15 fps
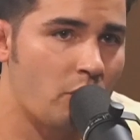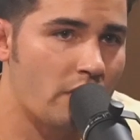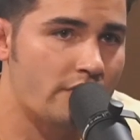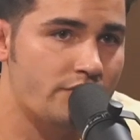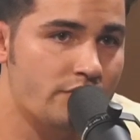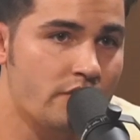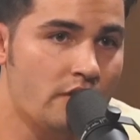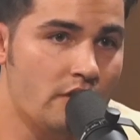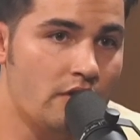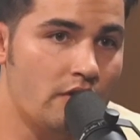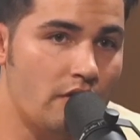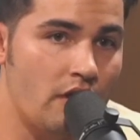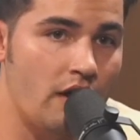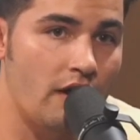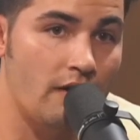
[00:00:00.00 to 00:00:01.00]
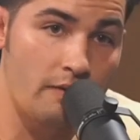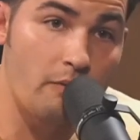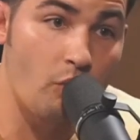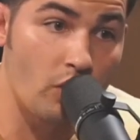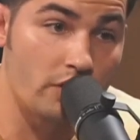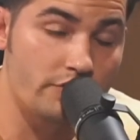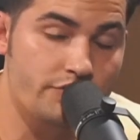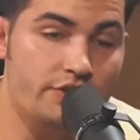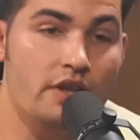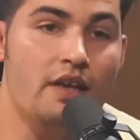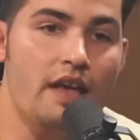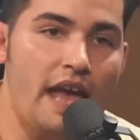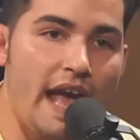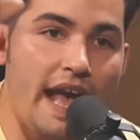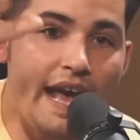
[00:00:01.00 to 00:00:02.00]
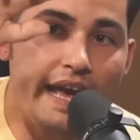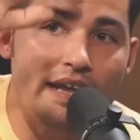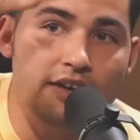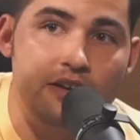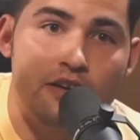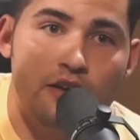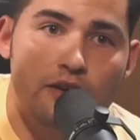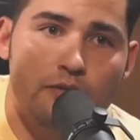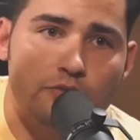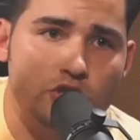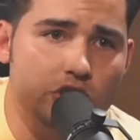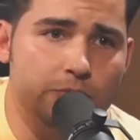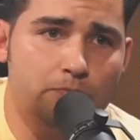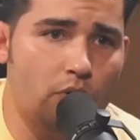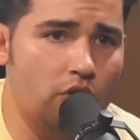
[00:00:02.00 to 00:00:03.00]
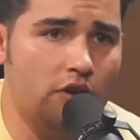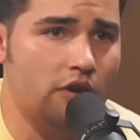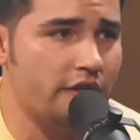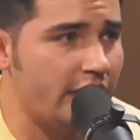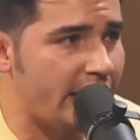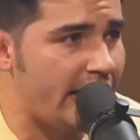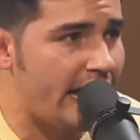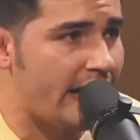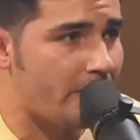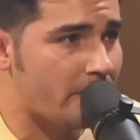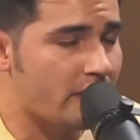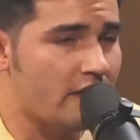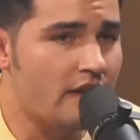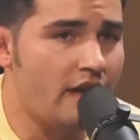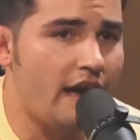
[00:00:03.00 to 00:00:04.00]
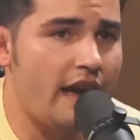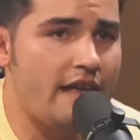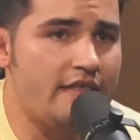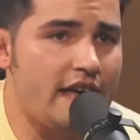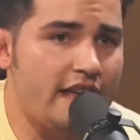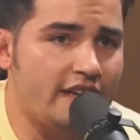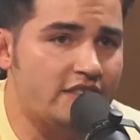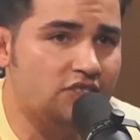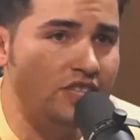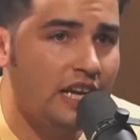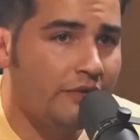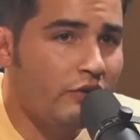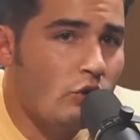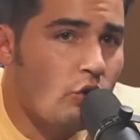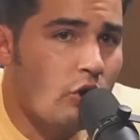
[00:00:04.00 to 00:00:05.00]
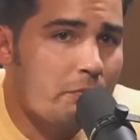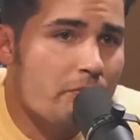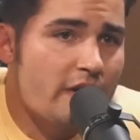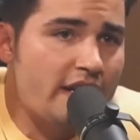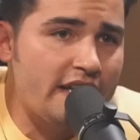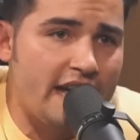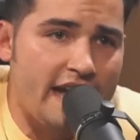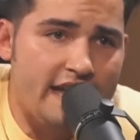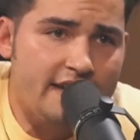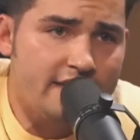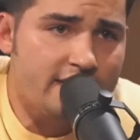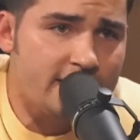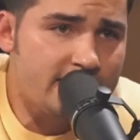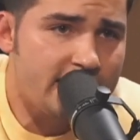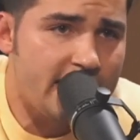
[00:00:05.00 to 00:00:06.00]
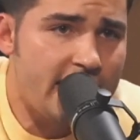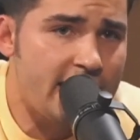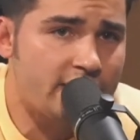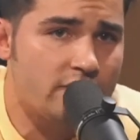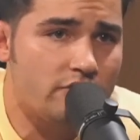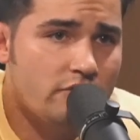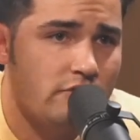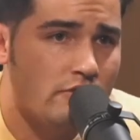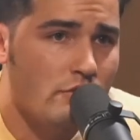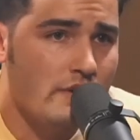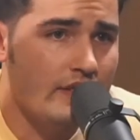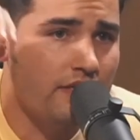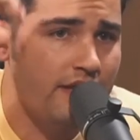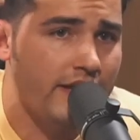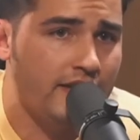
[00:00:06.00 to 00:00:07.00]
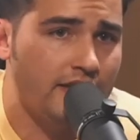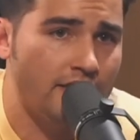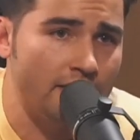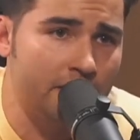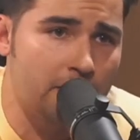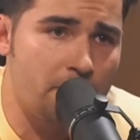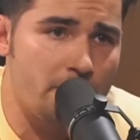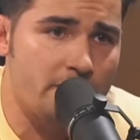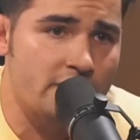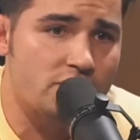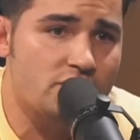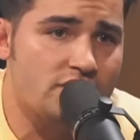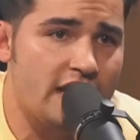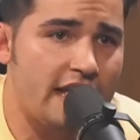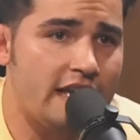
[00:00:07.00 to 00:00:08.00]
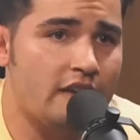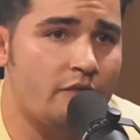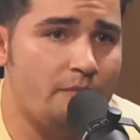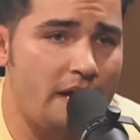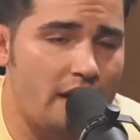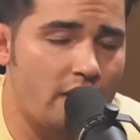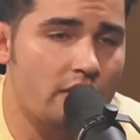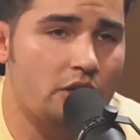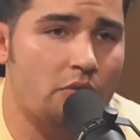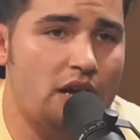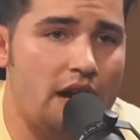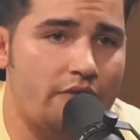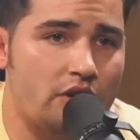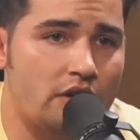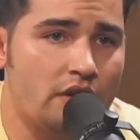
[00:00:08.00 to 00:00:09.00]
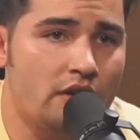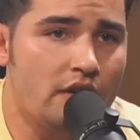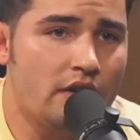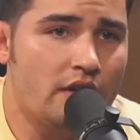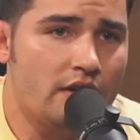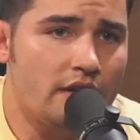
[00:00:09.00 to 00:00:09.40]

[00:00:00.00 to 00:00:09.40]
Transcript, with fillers: or worse, uh worse and just put it on the cap. Mm -hmm. And then instead of incorporating anything that had to do with like the the state of Maryland or whatever,